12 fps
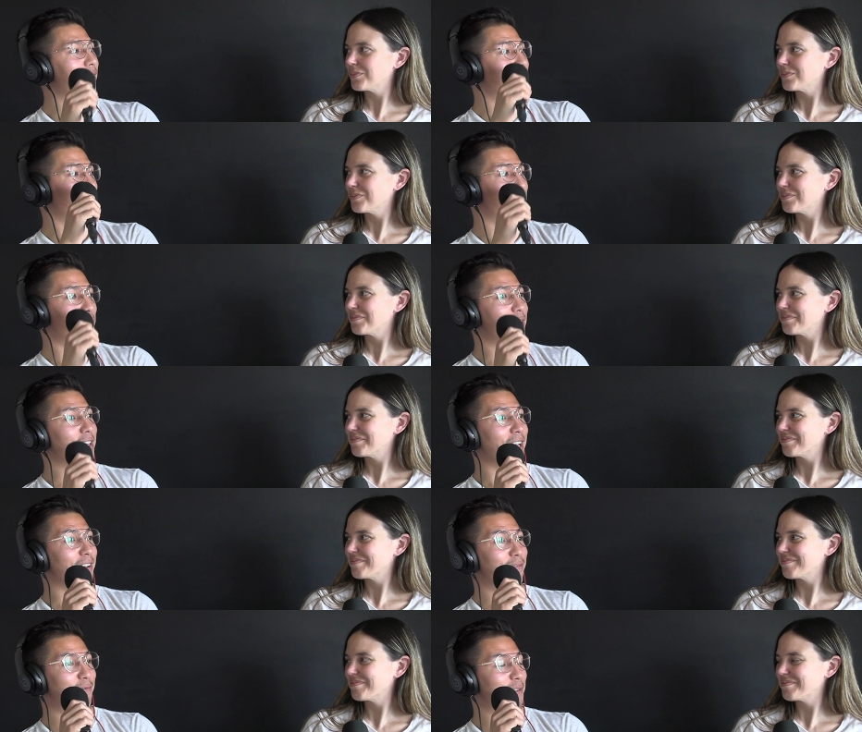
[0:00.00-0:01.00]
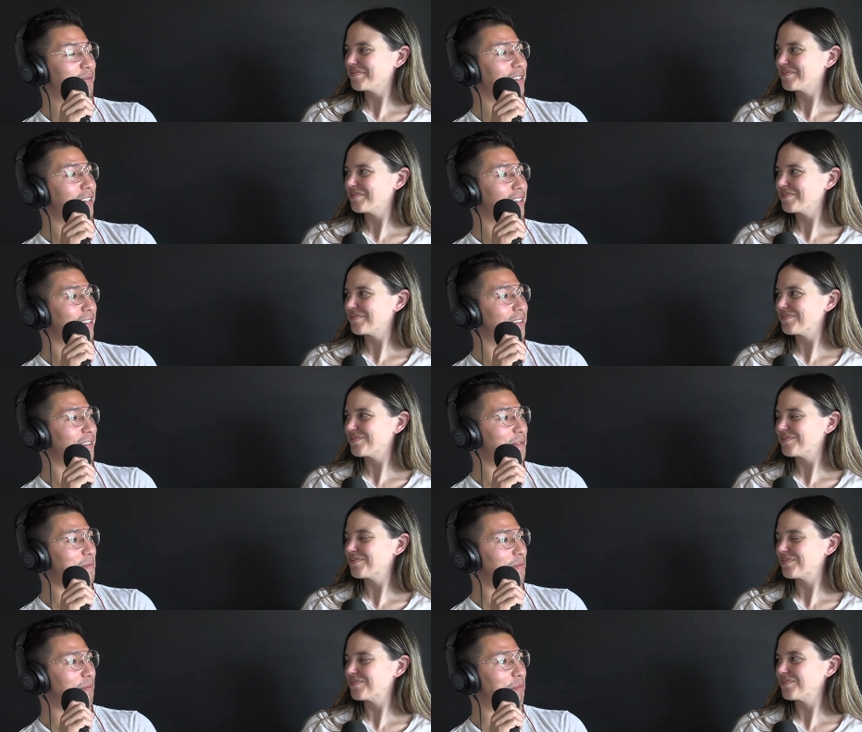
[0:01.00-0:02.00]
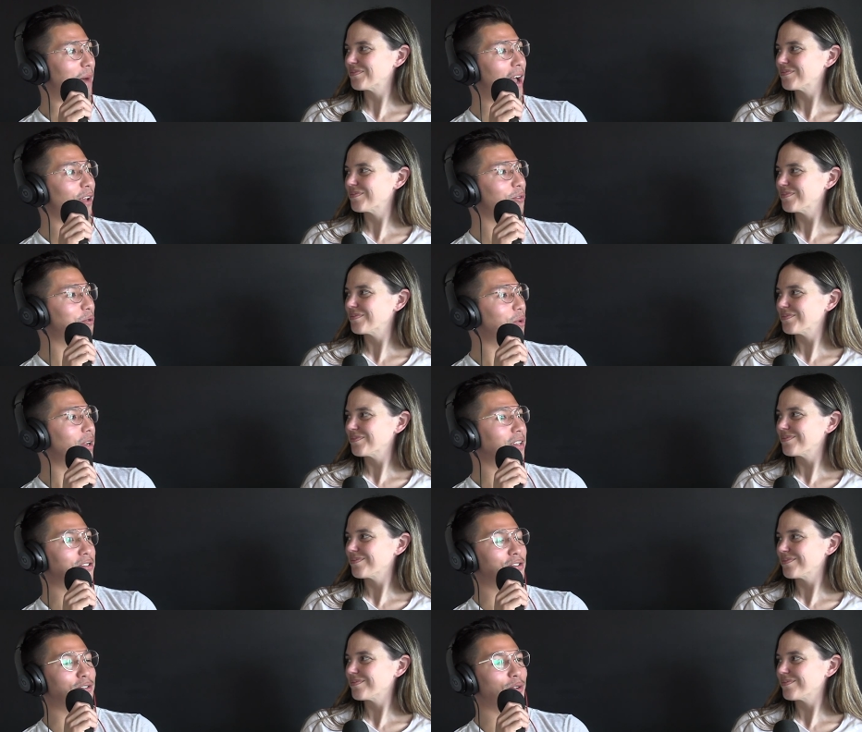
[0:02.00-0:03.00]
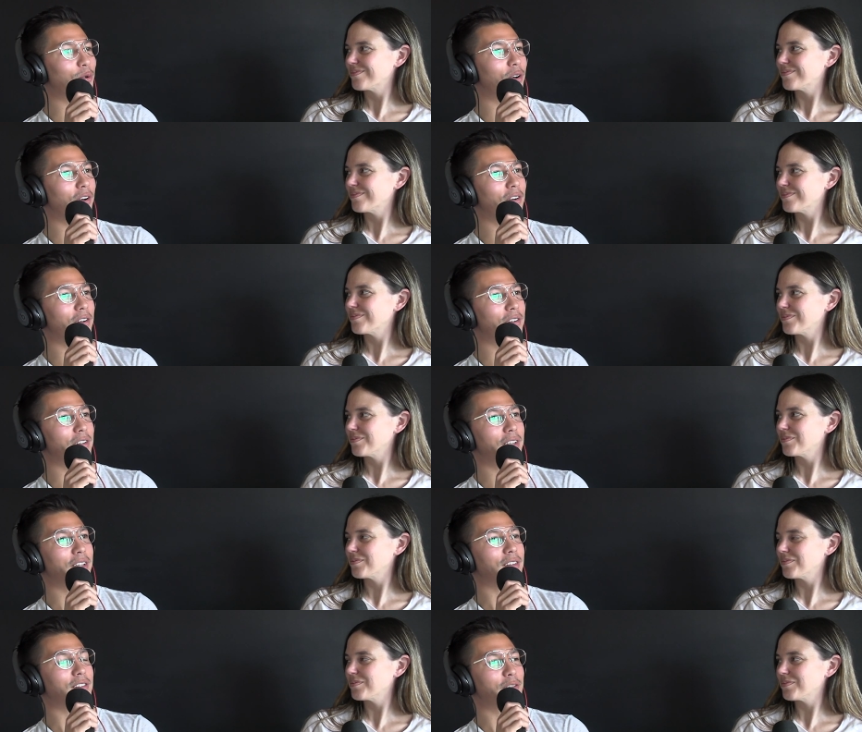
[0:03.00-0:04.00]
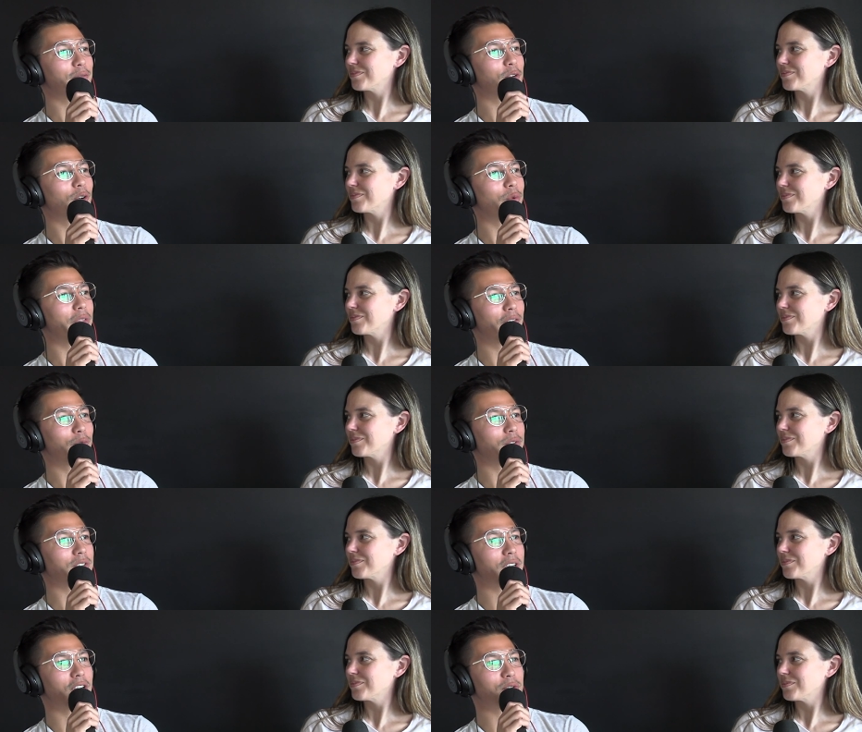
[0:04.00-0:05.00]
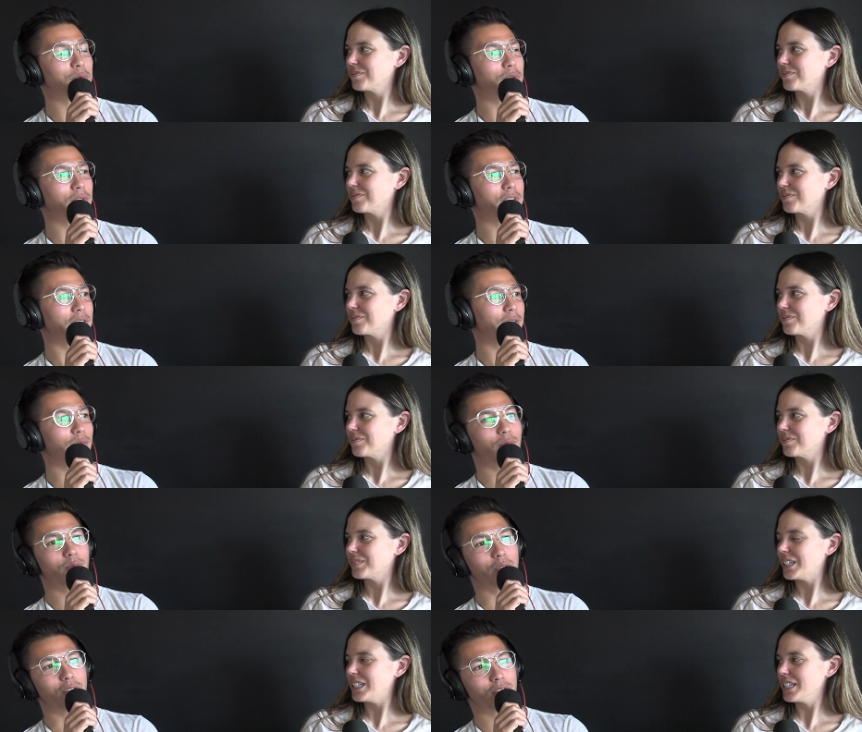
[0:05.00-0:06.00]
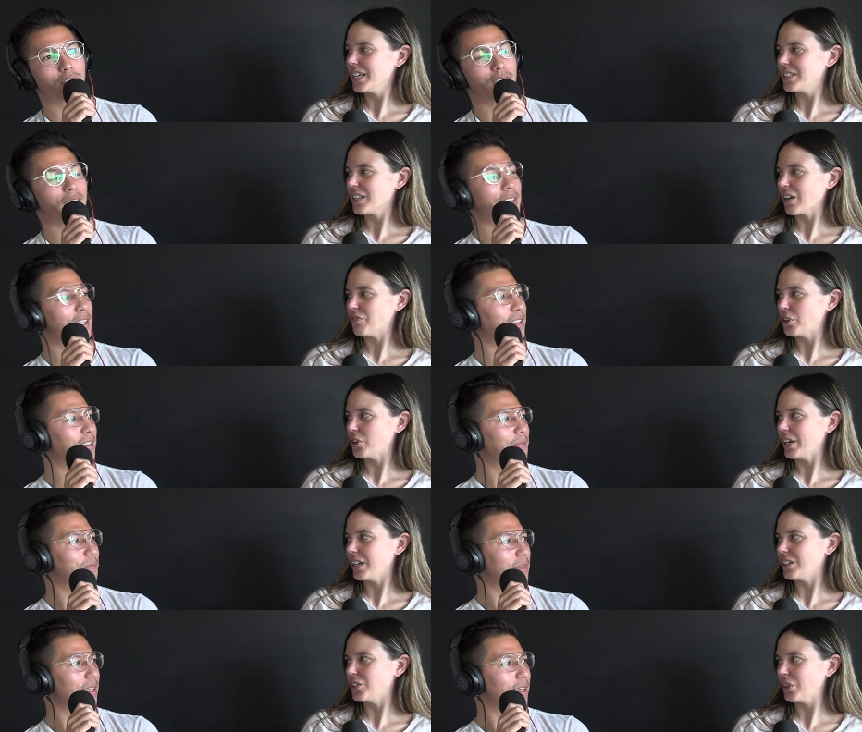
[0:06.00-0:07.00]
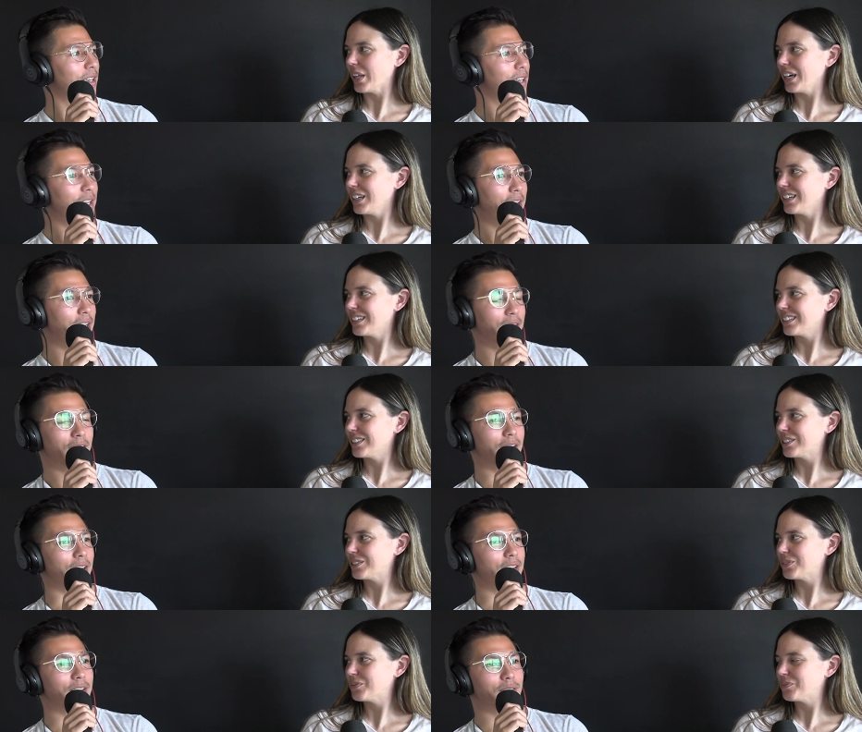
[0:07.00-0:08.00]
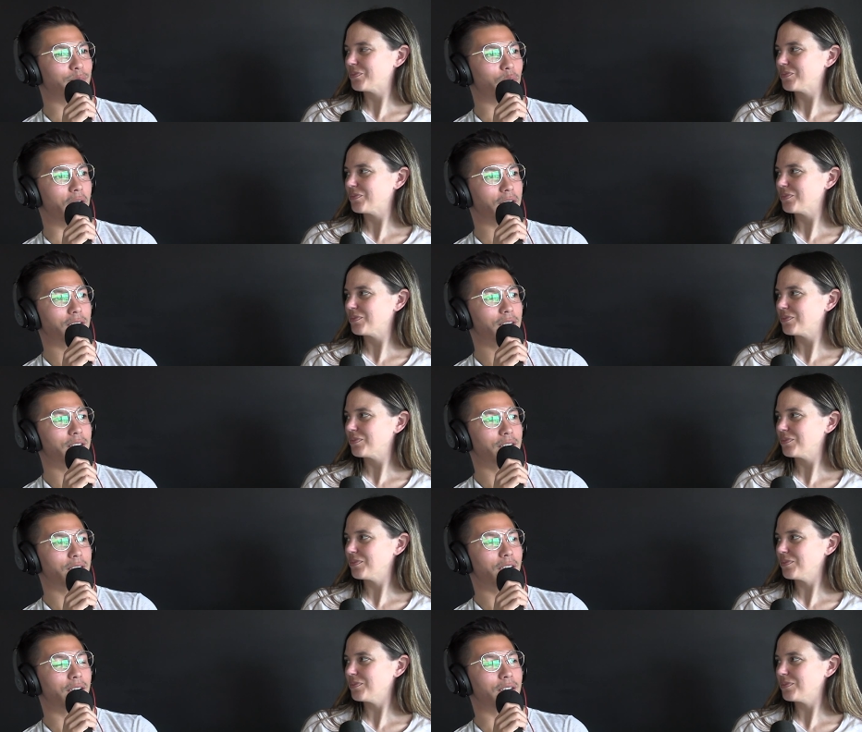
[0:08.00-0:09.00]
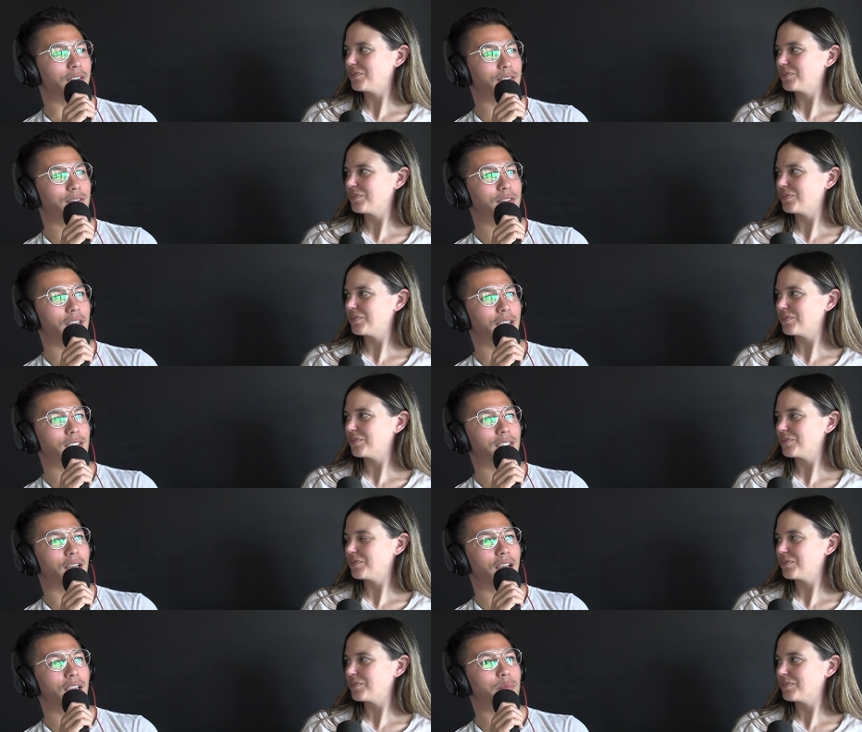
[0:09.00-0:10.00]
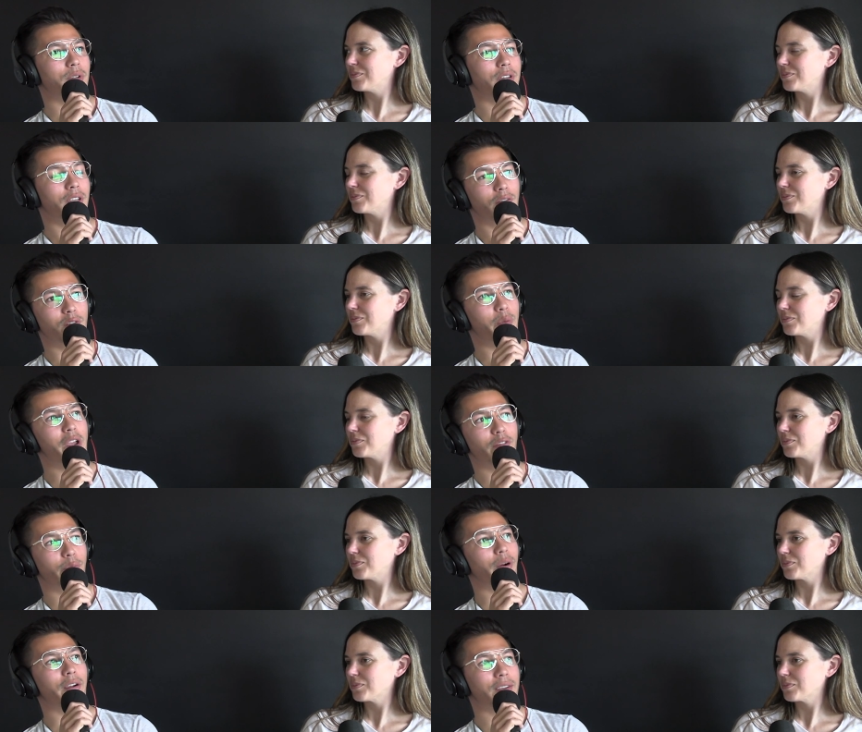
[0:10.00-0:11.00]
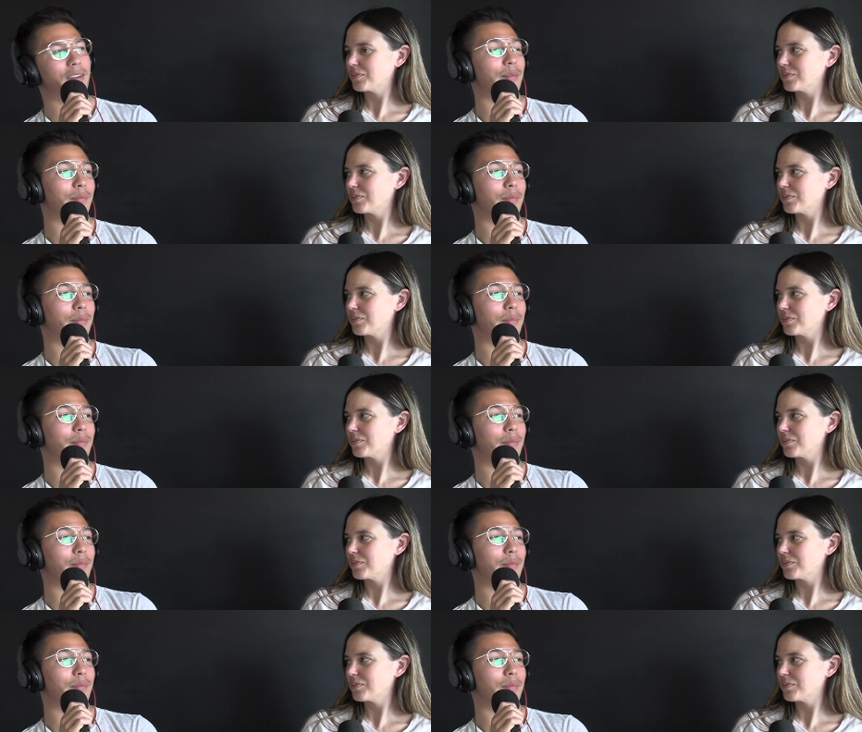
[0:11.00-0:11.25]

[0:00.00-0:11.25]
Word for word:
Speaker 1: that's literally like fifteen miles away. It's just so hard and difficult with everyone's schedules and with
Speaker 2: It takes kids. half your day to do that.
Speaker 1: It, yeah. It practically, it, yeah. It, takes time and you have to pay for parking.